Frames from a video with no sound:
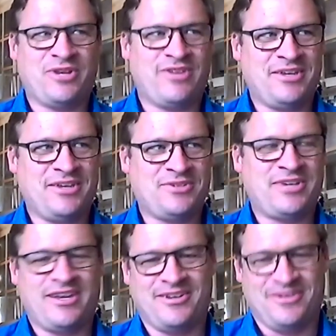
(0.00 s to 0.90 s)
you
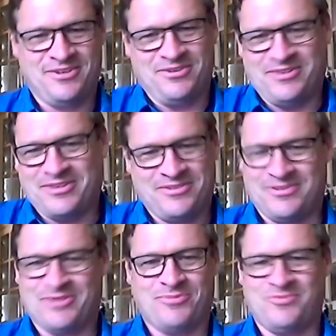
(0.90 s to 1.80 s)
said,
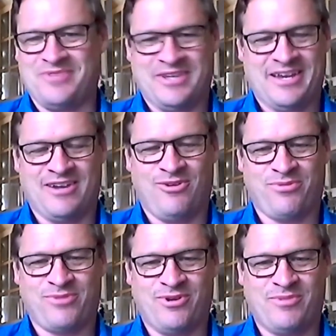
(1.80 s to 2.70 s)
you get a hold
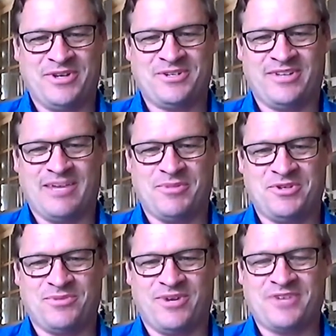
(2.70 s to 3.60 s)
throwing a bunch of lemons, you
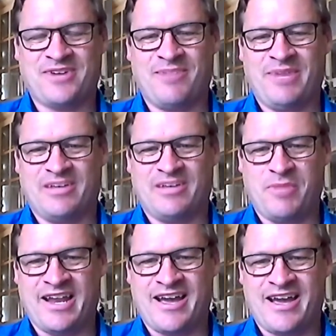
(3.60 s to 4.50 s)
want to try to make lemonade
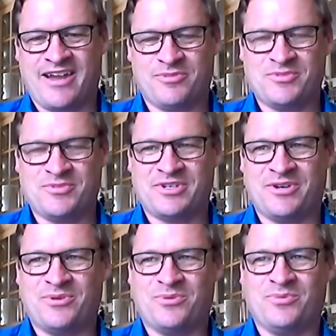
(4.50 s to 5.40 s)
out of them.
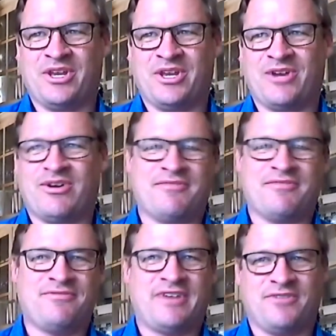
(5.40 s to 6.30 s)
So,
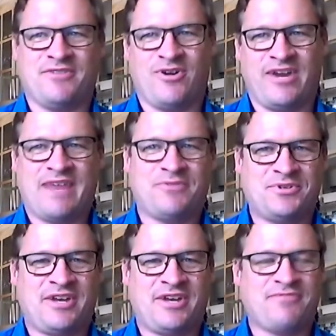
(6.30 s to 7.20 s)
I've gone after
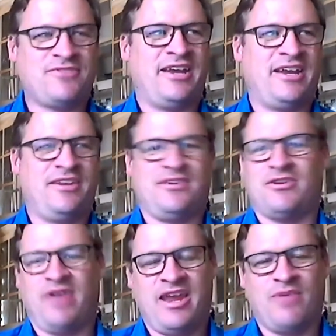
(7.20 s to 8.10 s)
stuff like,
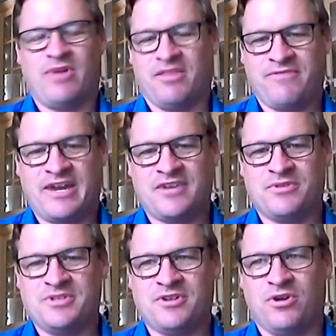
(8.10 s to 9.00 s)
hey, well, the factory's
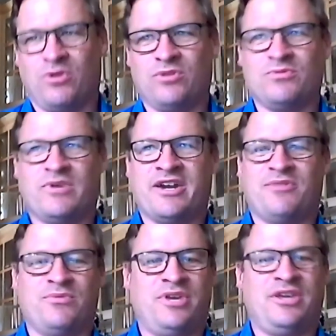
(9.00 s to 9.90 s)
cold. Why don't
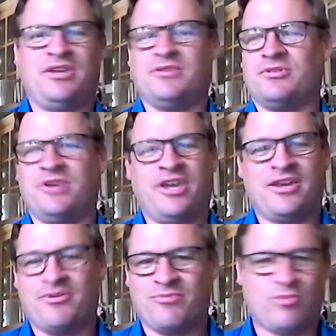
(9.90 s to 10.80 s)
we look at
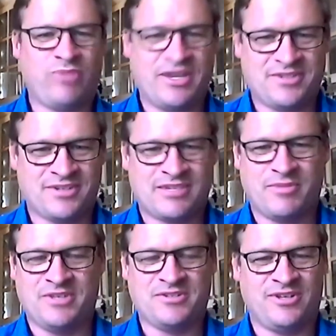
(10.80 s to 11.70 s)
replacing some of these
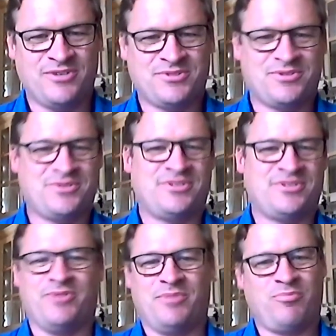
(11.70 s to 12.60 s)
closers that
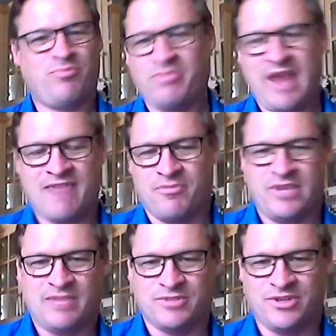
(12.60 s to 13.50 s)
we haven't been
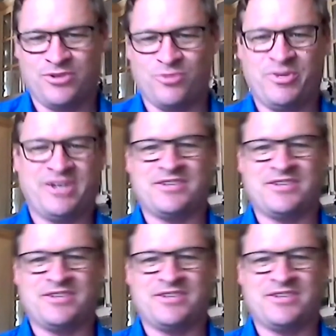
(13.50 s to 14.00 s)
able to do because,